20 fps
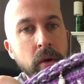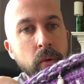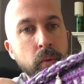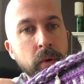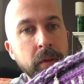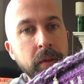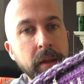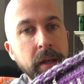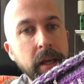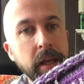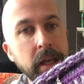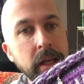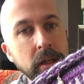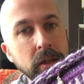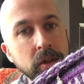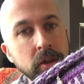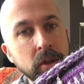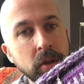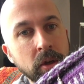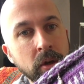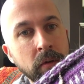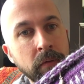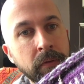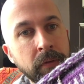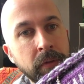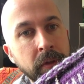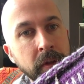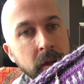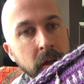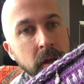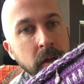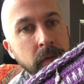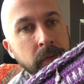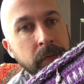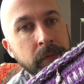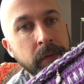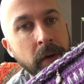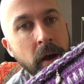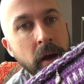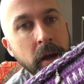with each of the
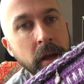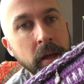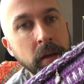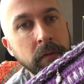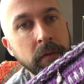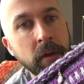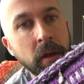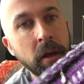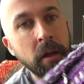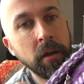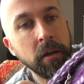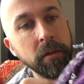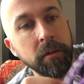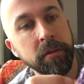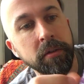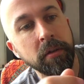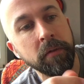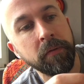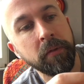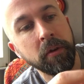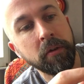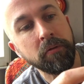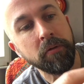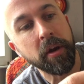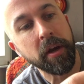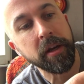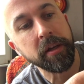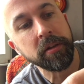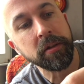5 colours of the grey.